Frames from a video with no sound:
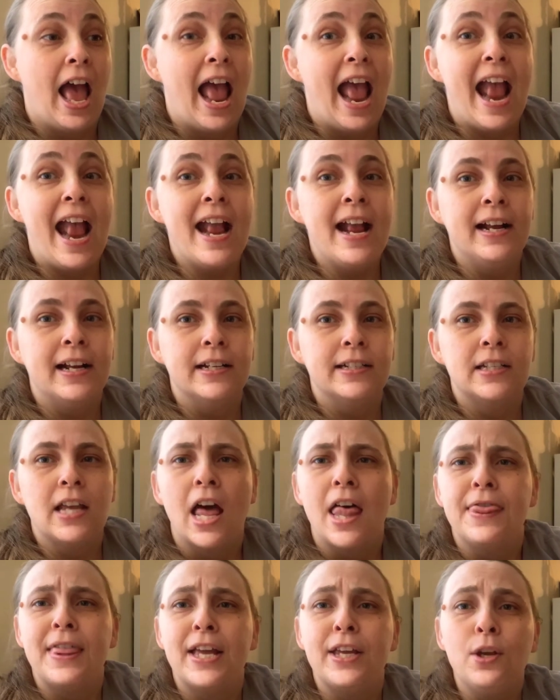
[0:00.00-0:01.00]
And
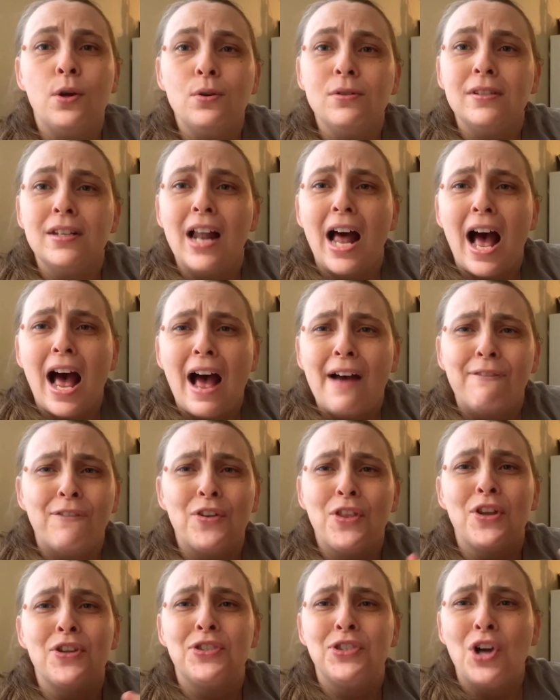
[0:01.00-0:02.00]
they used it for
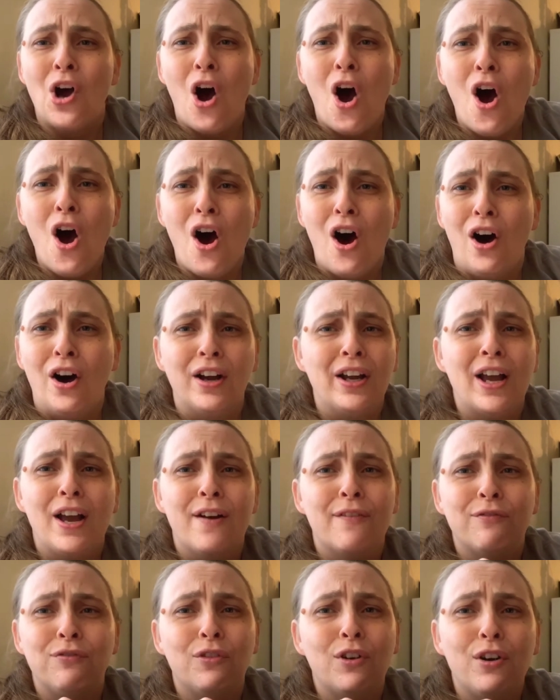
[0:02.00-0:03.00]
the dog,
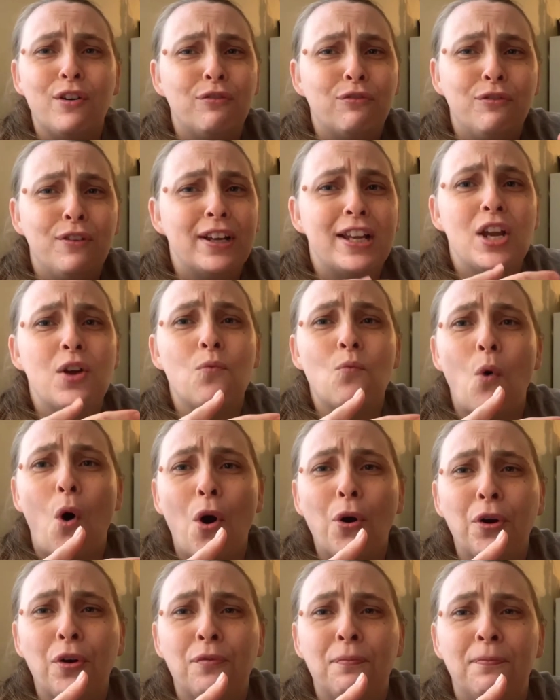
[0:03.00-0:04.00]
for a freaking
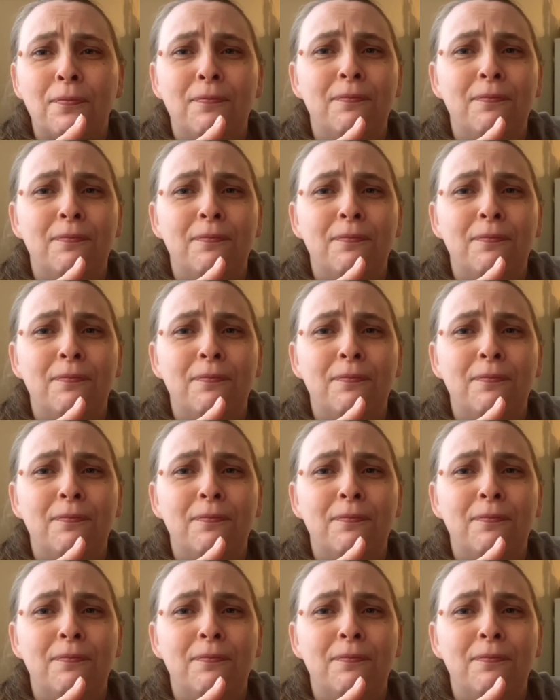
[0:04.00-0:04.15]
water